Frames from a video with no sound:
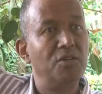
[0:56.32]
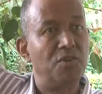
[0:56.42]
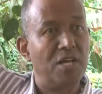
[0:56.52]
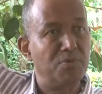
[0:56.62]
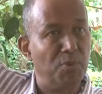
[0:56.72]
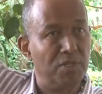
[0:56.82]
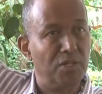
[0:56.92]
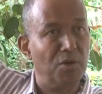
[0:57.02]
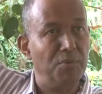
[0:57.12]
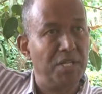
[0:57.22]
transport
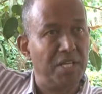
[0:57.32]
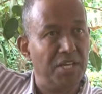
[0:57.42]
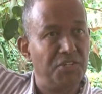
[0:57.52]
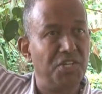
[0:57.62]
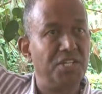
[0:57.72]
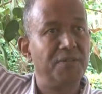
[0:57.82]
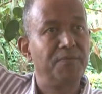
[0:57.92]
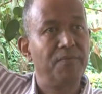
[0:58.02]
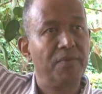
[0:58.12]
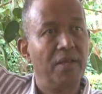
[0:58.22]
and communication.
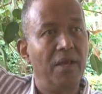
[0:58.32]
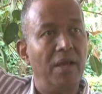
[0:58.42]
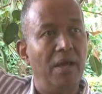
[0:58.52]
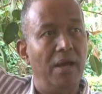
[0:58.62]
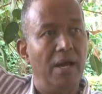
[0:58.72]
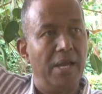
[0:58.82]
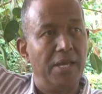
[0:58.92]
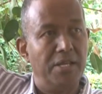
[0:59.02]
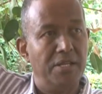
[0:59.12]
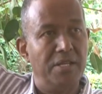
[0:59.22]

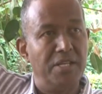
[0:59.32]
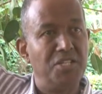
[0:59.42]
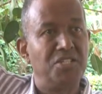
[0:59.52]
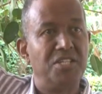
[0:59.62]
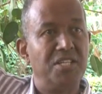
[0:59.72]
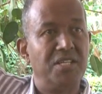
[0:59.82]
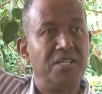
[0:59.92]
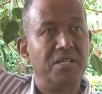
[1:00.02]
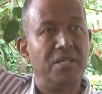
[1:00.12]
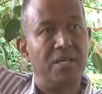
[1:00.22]
In
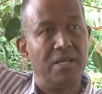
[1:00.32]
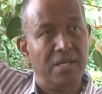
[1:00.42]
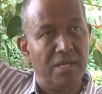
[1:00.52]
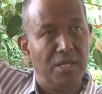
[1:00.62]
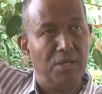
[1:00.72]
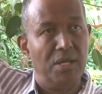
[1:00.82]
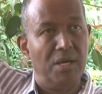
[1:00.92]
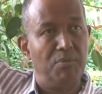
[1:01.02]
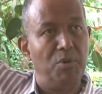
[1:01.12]
Isli, in